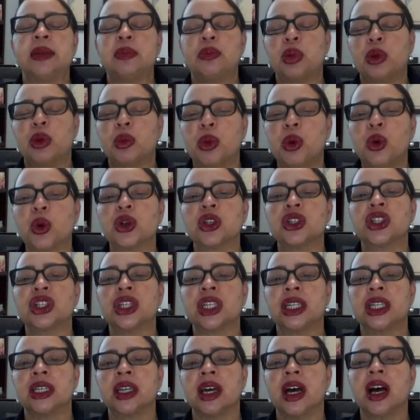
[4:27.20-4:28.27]

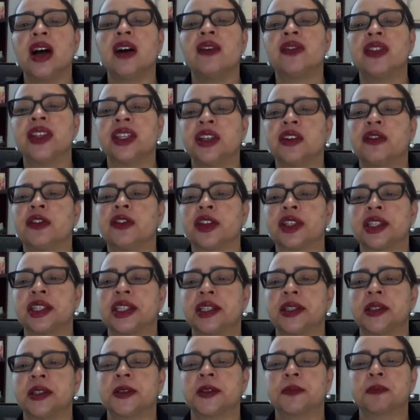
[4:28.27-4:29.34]
proportion of the
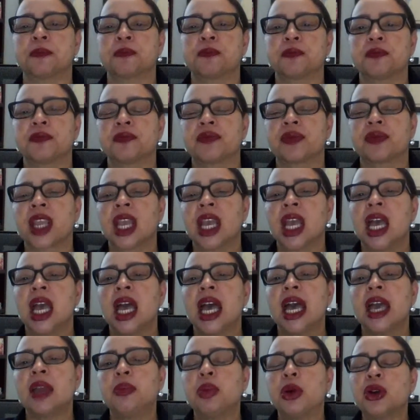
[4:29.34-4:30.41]
differences.
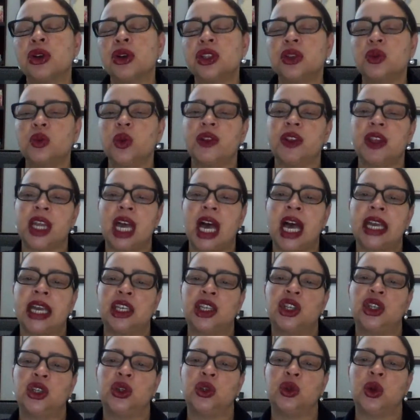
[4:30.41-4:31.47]
A person with an
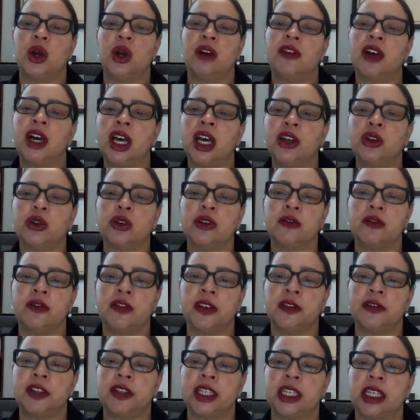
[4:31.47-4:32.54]
IQ of
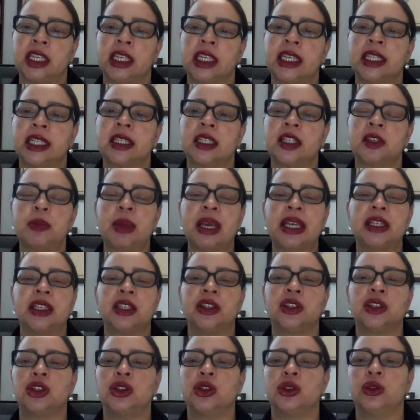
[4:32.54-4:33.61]
150 is
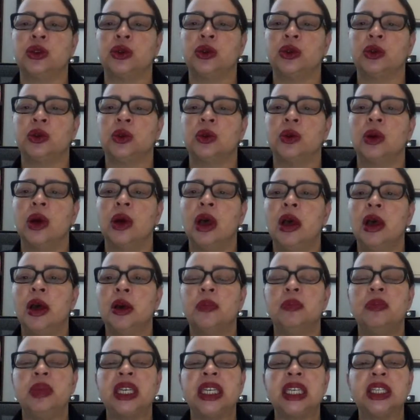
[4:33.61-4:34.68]
expected to
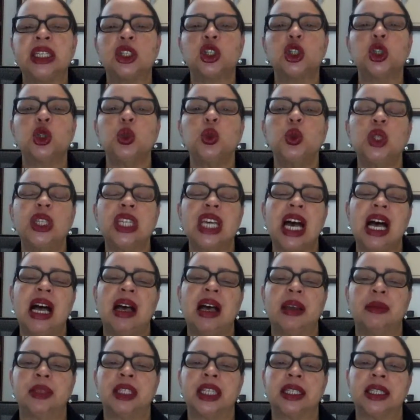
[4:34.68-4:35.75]
be 2
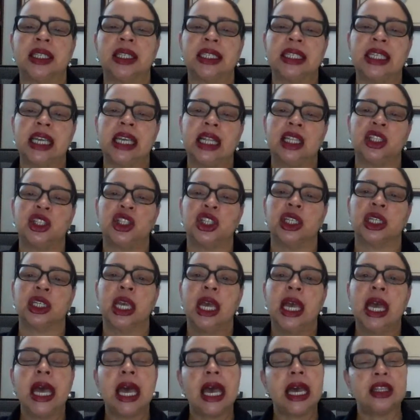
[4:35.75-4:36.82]
times as intelligent
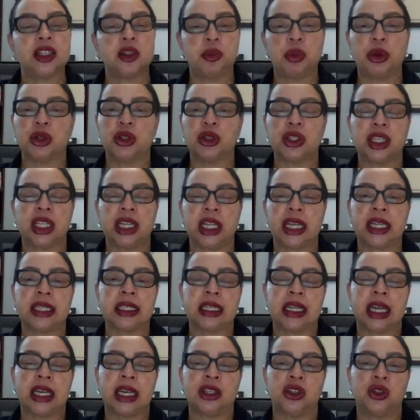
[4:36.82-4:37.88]
as a person that has an
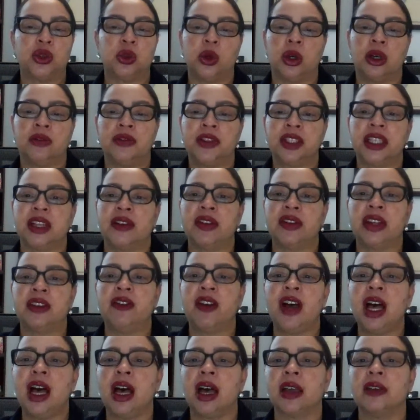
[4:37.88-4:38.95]
IQ of
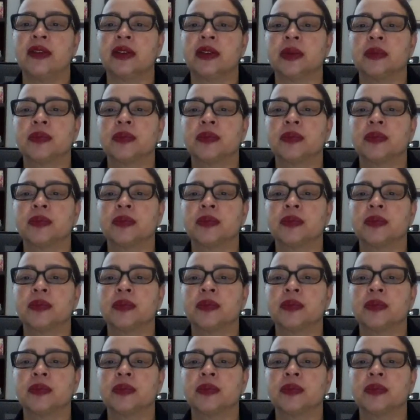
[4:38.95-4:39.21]
75.